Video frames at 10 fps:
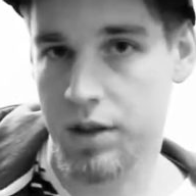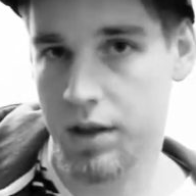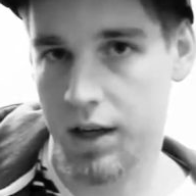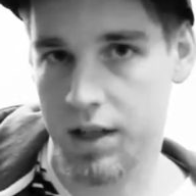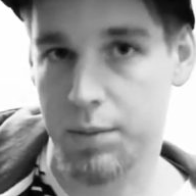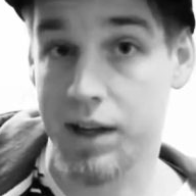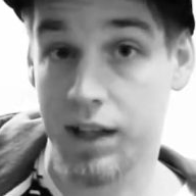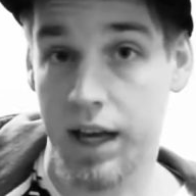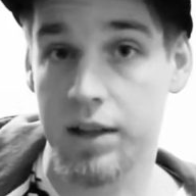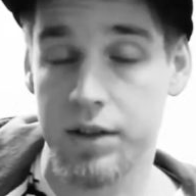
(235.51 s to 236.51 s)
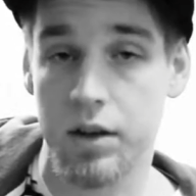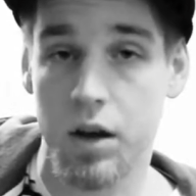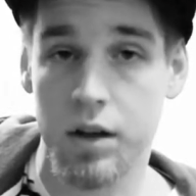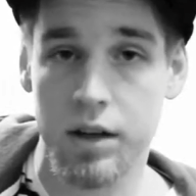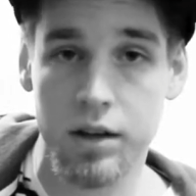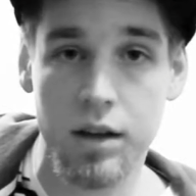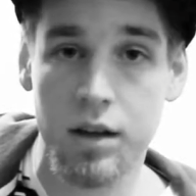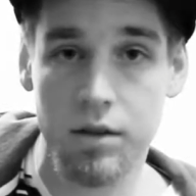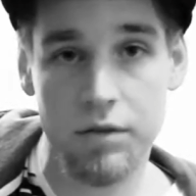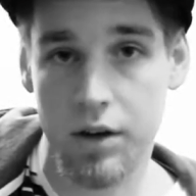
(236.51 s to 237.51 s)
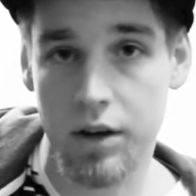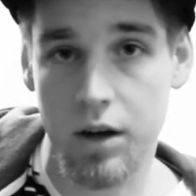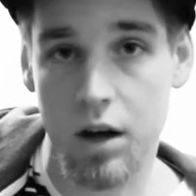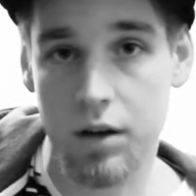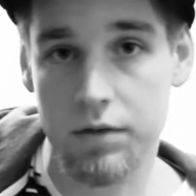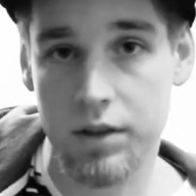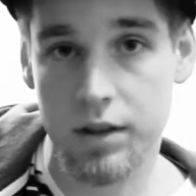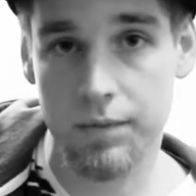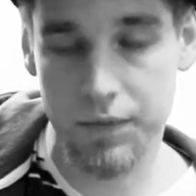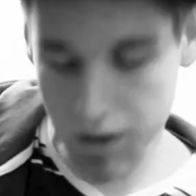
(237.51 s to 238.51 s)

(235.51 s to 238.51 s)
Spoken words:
to the next by landing on it very often.